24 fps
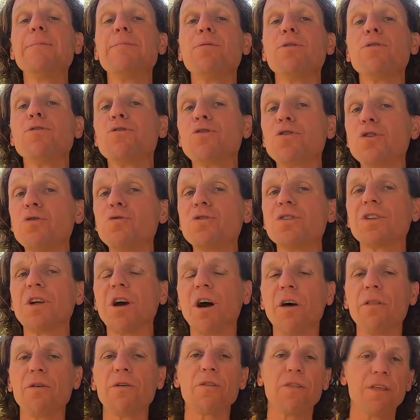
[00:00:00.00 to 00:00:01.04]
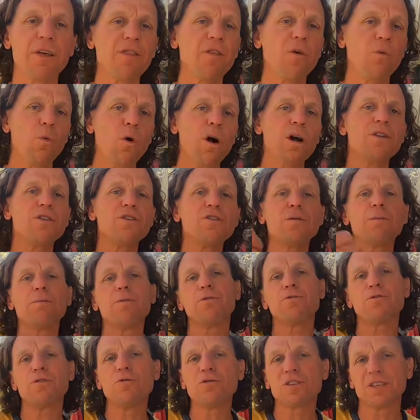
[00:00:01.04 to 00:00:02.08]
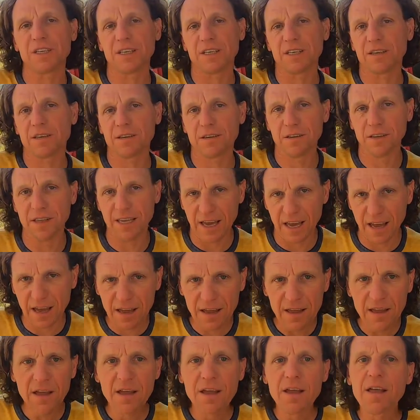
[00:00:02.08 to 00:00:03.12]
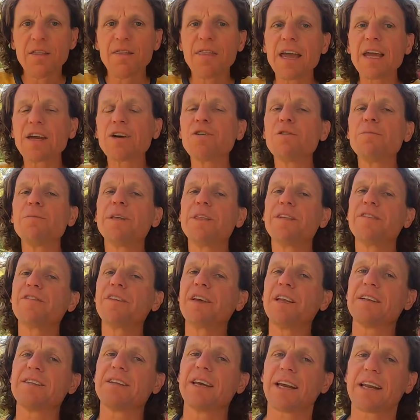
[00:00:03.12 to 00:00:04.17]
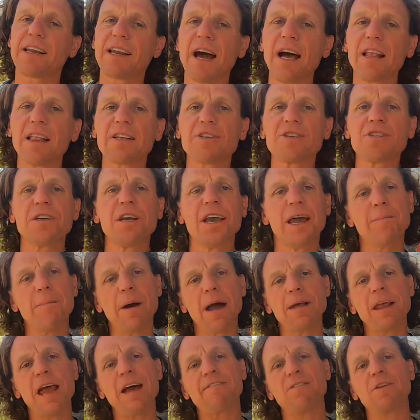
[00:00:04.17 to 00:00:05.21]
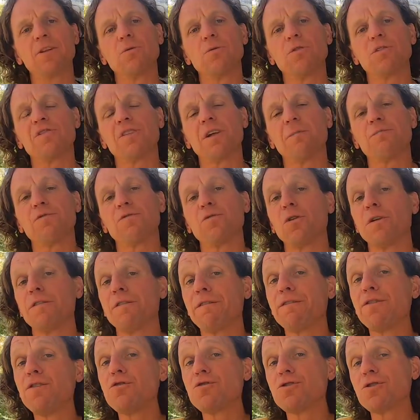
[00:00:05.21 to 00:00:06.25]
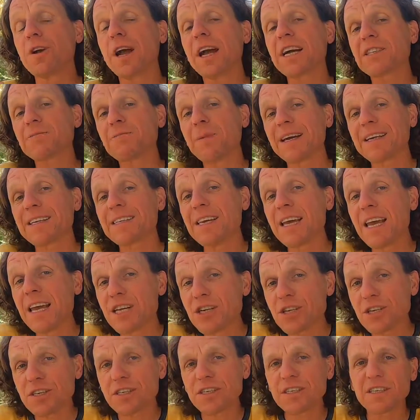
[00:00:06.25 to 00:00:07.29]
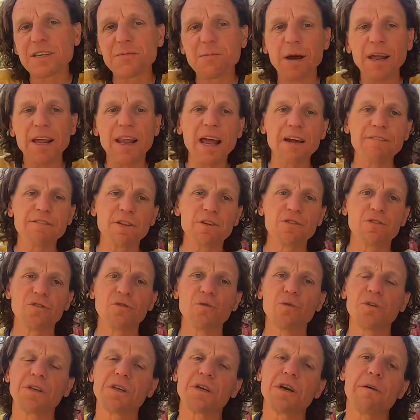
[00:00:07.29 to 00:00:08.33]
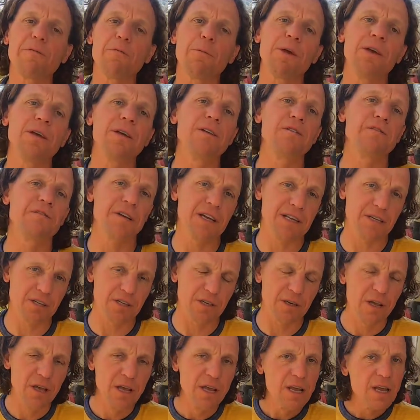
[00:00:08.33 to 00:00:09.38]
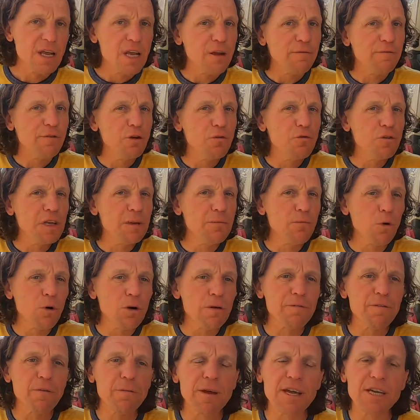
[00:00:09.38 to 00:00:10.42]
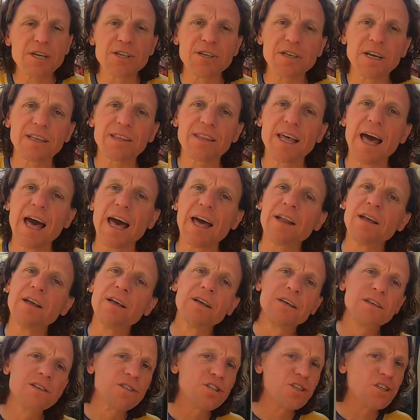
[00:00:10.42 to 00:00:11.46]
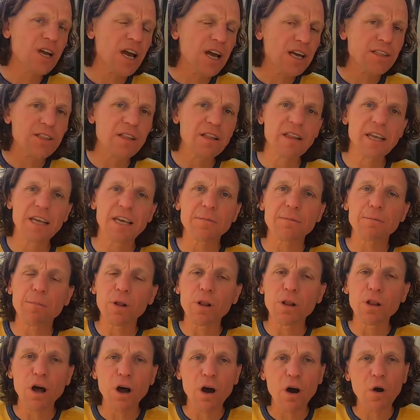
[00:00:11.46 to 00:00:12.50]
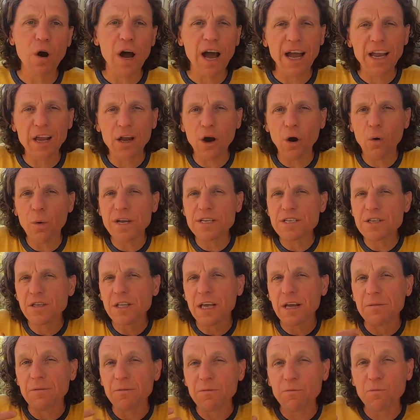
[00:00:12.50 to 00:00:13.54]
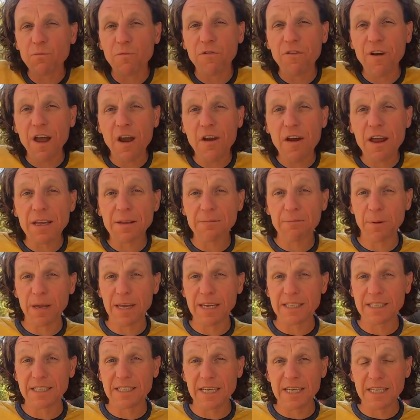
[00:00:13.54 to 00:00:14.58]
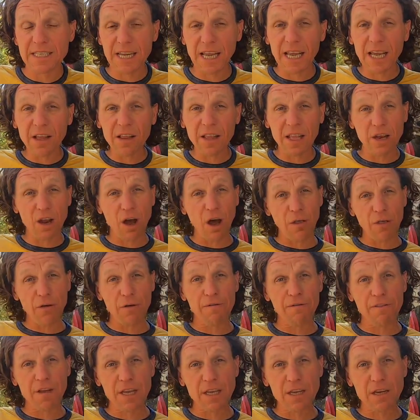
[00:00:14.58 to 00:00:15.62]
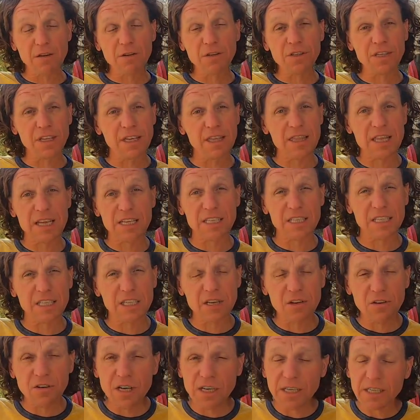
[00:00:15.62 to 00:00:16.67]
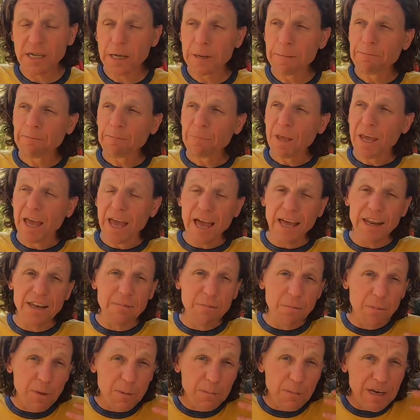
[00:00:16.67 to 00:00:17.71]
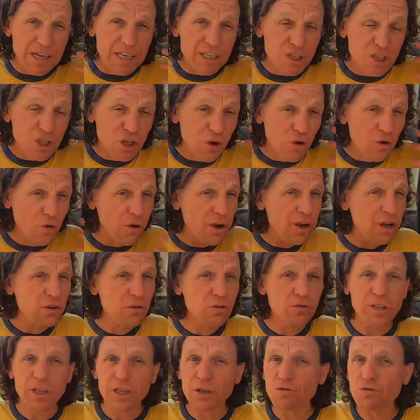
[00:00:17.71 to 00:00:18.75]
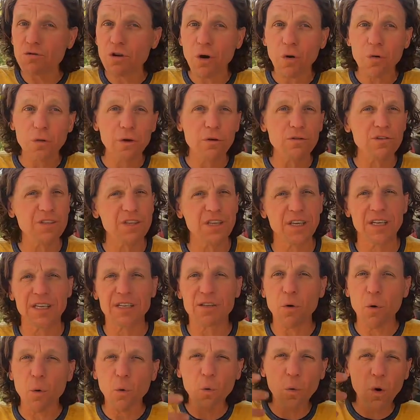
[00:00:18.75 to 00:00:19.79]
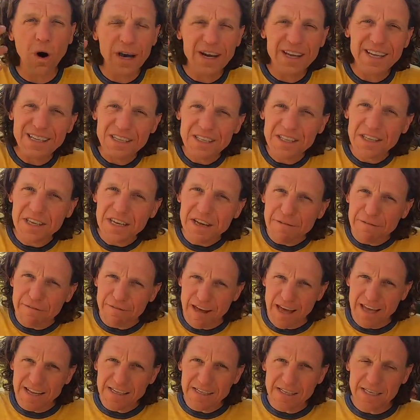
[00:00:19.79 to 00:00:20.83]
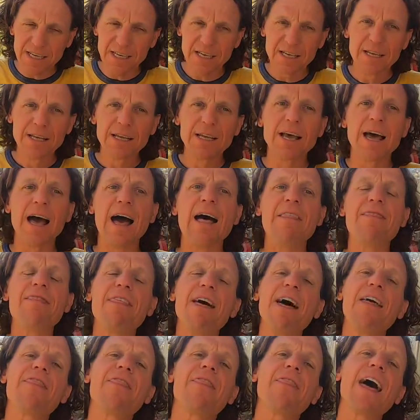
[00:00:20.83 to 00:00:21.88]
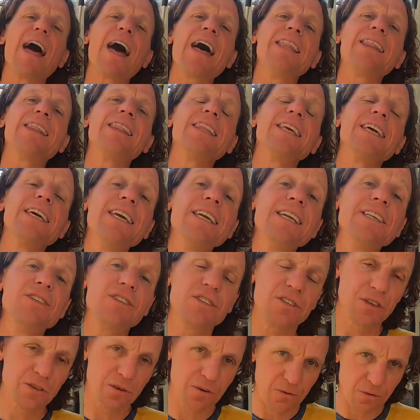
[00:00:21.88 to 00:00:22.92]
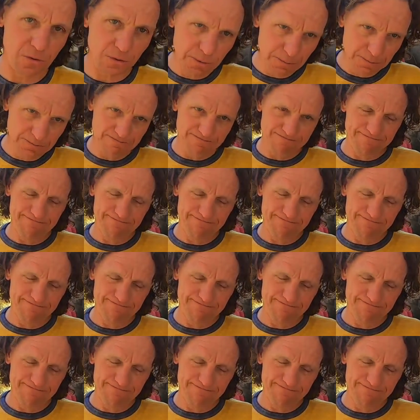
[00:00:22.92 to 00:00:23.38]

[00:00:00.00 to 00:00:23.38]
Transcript: produced other than the one you're producing yeah they could be the state of technology it might have to do with some sort of future expectations it might have to do with government intervention if you need more information on that check the link below i go into that in very big detail in other videos in this series and but it's critical that you know those things what is the event and then that leads to